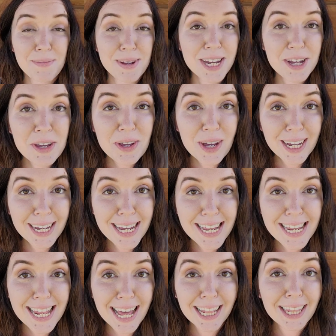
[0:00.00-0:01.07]
me tell you
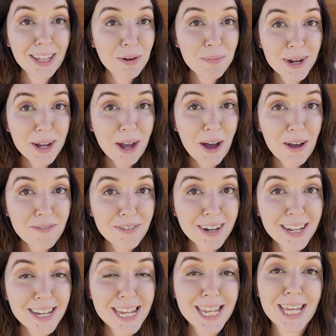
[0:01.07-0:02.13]
guys, a little bit of
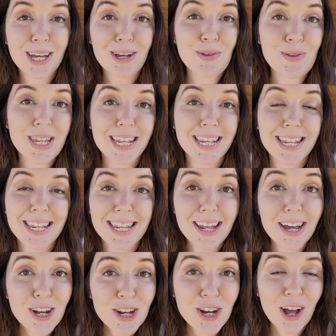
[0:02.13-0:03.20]
confidence goes
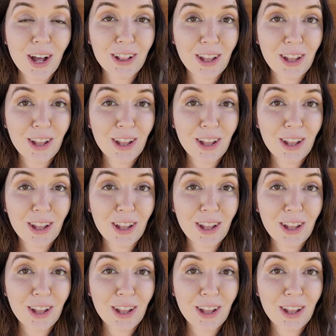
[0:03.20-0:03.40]
such a